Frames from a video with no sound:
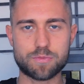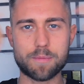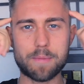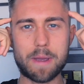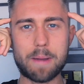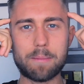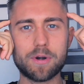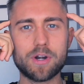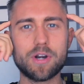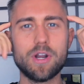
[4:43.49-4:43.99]

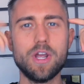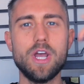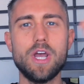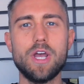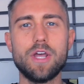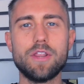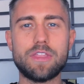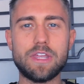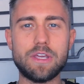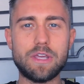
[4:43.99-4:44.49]
Remember,
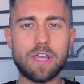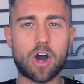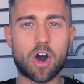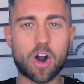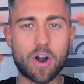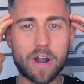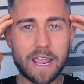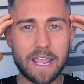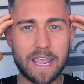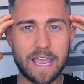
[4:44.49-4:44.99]
the
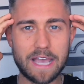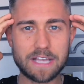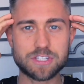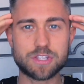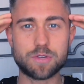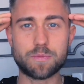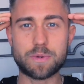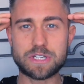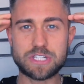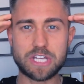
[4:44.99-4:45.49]
R A
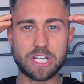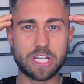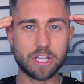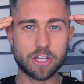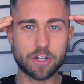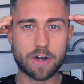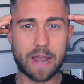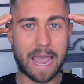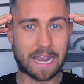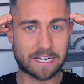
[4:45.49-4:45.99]
S, the
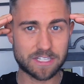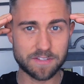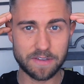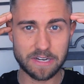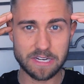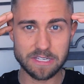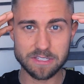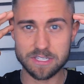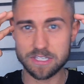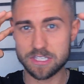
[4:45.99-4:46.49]
reticular
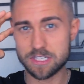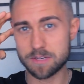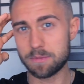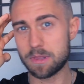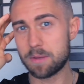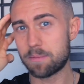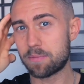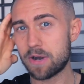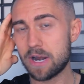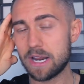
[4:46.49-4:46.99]
activating system
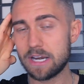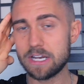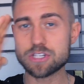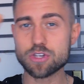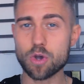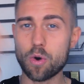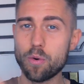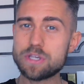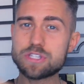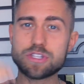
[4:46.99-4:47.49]
in the brain,
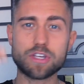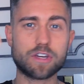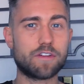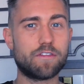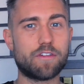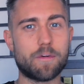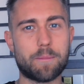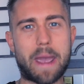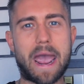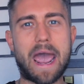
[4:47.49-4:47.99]
is always
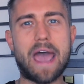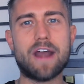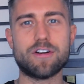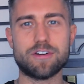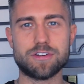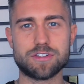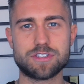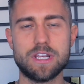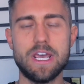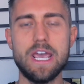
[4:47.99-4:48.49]
looking for
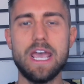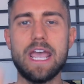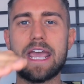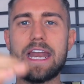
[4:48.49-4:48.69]
patterns.